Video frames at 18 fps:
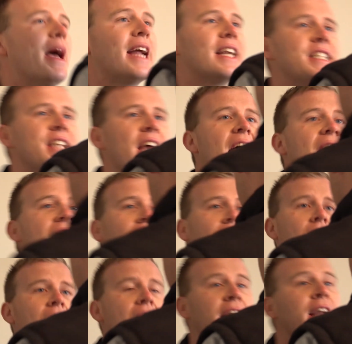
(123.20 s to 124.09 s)
back
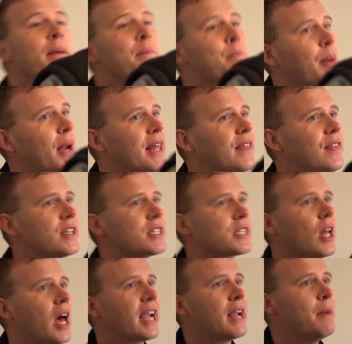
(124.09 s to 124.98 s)
down and complete
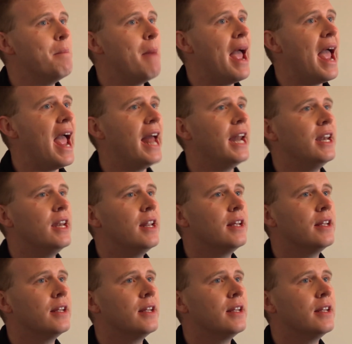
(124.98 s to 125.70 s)
this like a man.